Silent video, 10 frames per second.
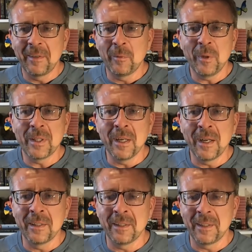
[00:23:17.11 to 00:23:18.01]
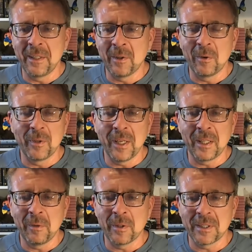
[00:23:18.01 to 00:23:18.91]
we done, yeah,
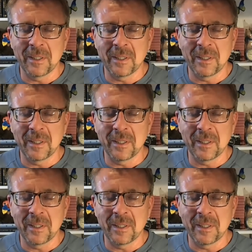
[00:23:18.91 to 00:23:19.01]
that was